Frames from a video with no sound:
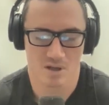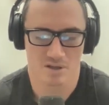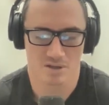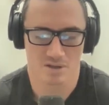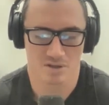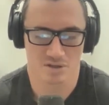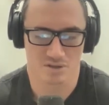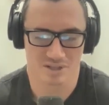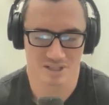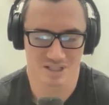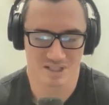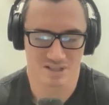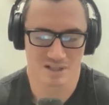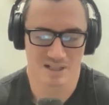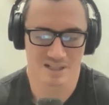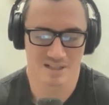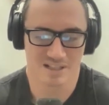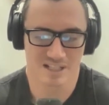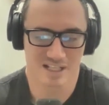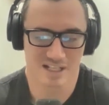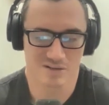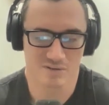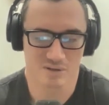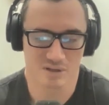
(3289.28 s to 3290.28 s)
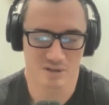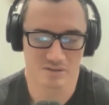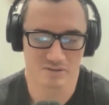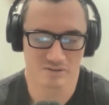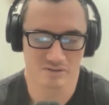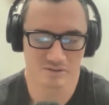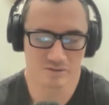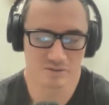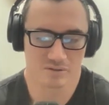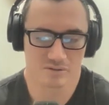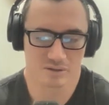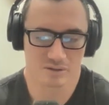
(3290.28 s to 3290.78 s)
So this idea
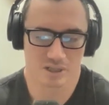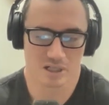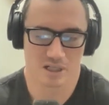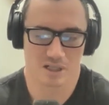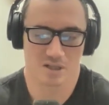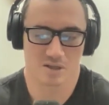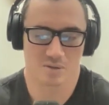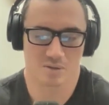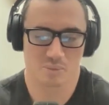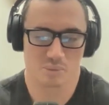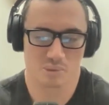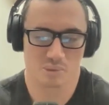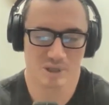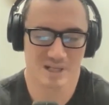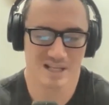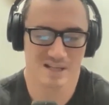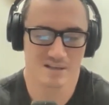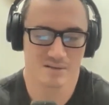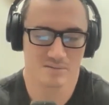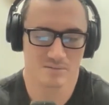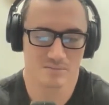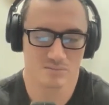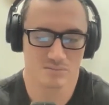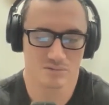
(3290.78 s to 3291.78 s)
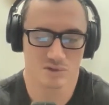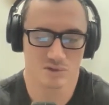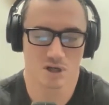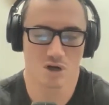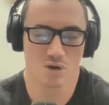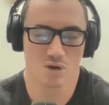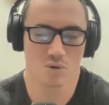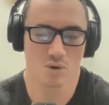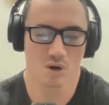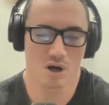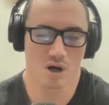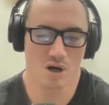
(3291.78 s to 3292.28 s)
of a complete
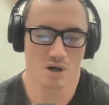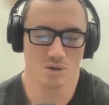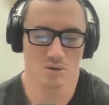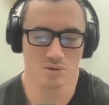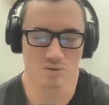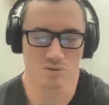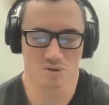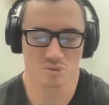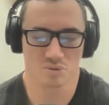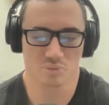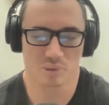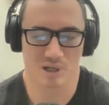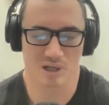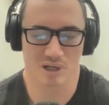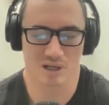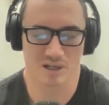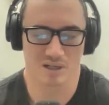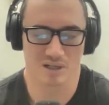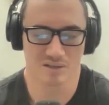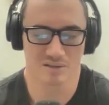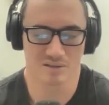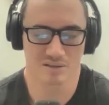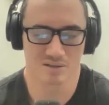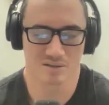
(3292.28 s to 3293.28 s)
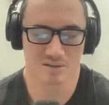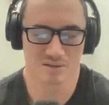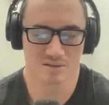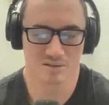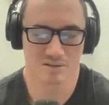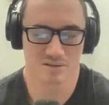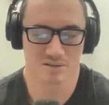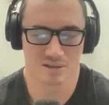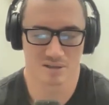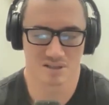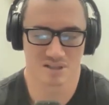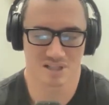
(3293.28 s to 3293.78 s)
no holds barred
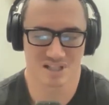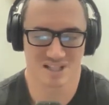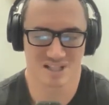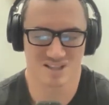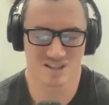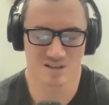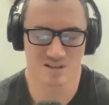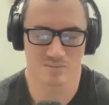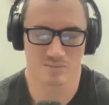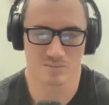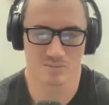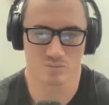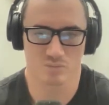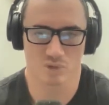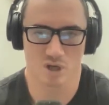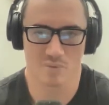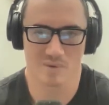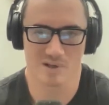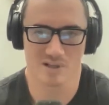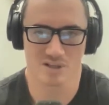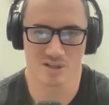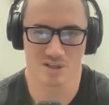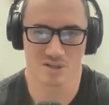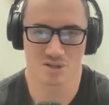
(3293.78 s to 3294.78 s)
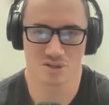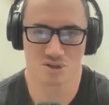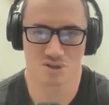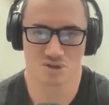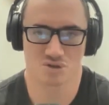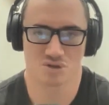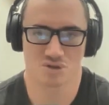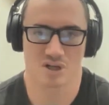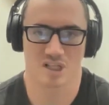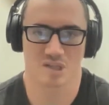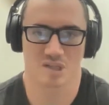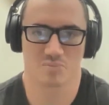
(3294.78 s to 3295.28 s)
system where we just
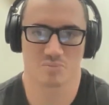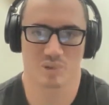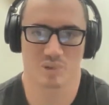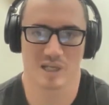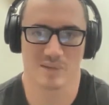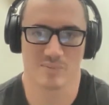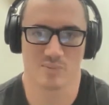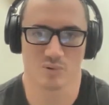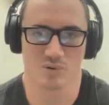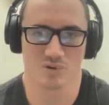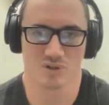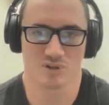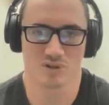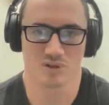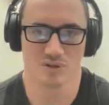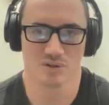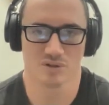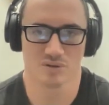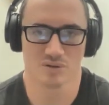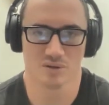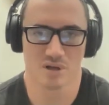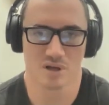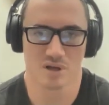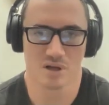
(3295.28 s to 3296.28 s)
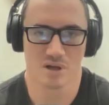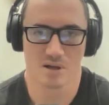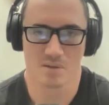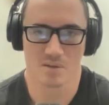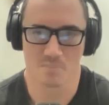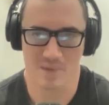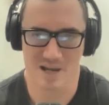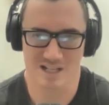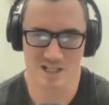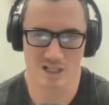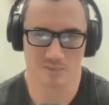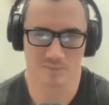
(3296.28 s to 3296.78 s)
trust people to
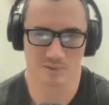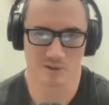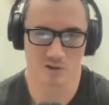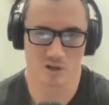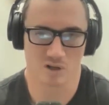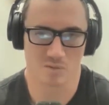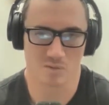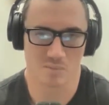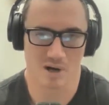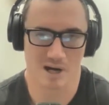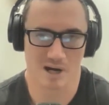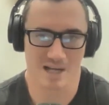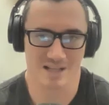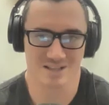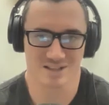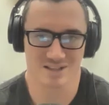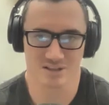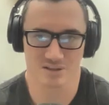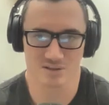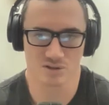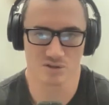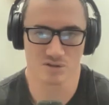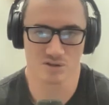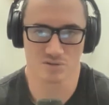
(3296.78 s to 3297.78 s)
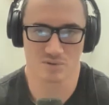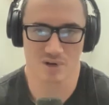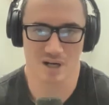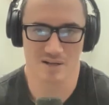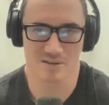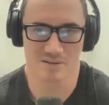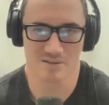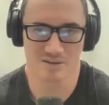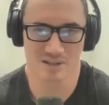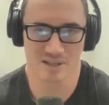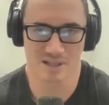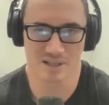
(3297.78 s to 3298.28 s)
make up their own minds and do the
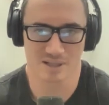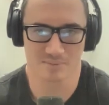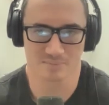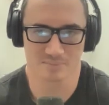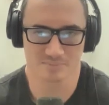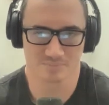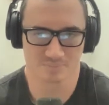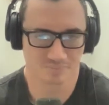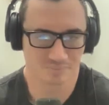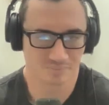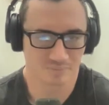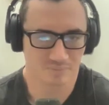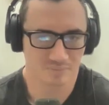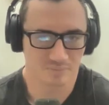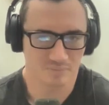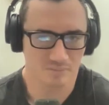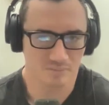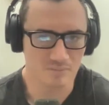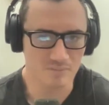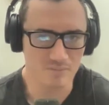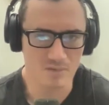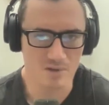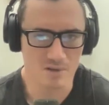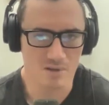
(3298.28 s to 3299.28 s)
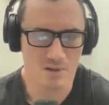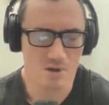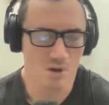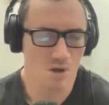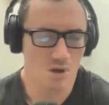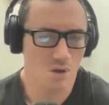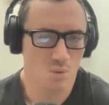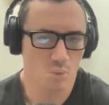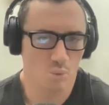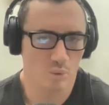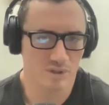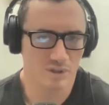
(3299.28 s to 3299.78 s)
right thing.
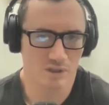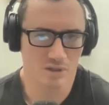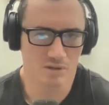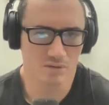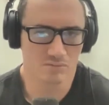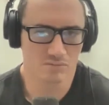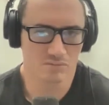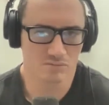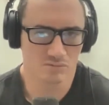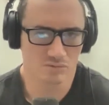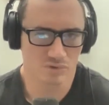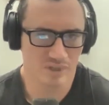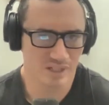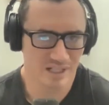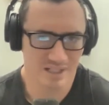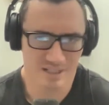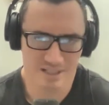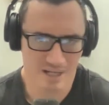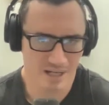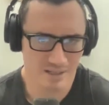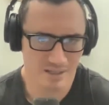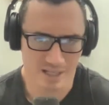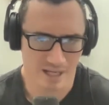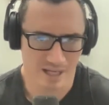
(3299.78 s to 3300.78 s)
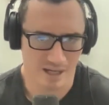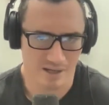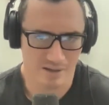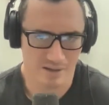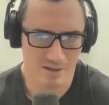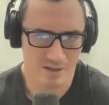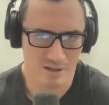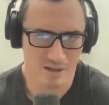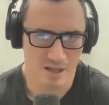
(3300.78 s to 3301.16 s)
We don't really get that.